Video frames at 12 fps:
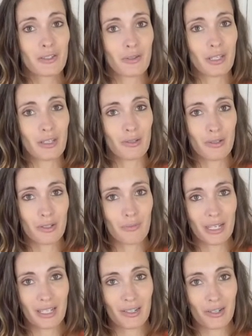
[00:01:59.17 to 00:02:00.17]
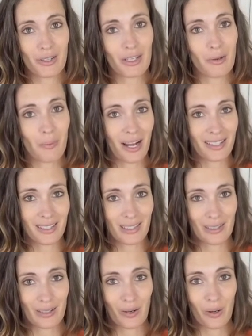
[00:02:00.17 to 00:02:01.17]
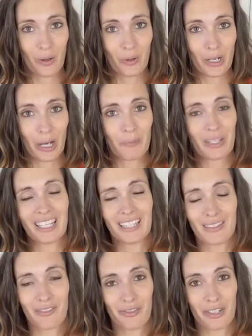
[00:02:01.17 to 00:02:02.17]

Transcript: so that you can make sure that your pasta is going to hold up in the